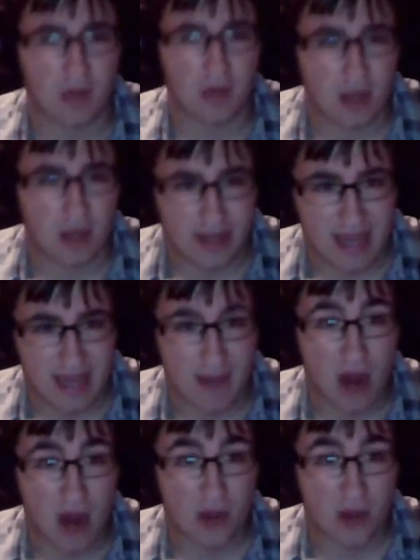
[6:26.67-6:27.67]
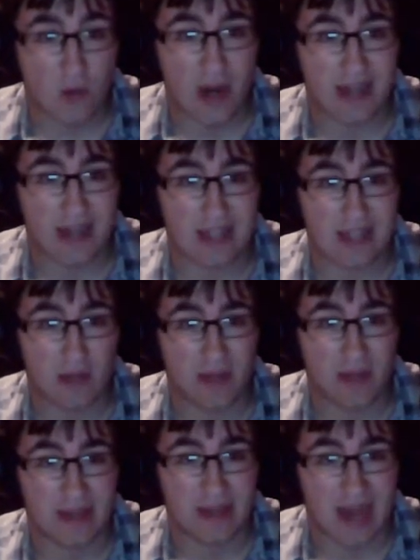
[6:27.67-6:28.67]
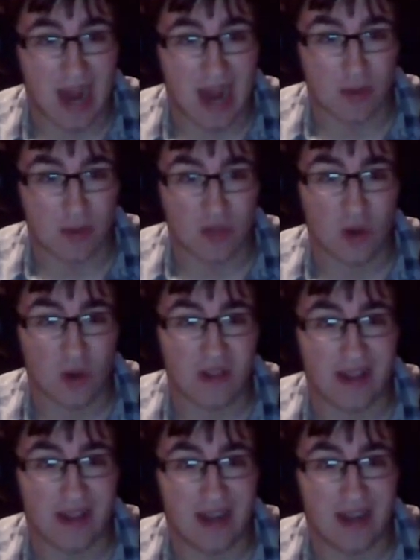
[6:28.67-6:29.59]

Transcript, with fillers: came out of their way to tell me that I was worth it.